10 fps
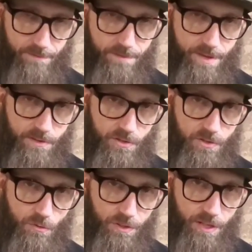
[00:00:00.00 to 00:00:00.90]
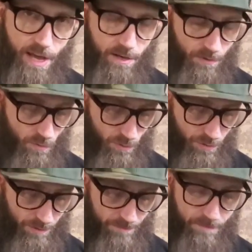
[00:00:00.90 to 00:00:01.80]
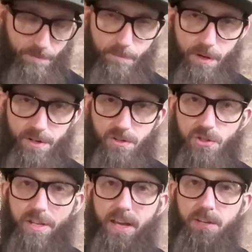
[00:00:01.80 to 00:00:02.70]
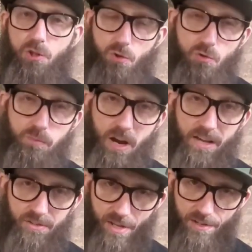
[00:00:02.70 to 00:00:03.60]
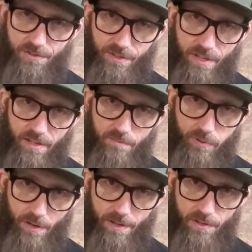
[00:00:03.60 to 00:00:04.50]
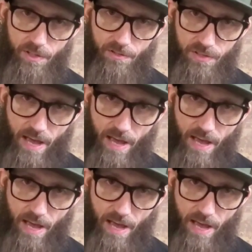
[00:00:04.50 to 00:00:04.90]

This is only an allegory, but it's a true process that takes place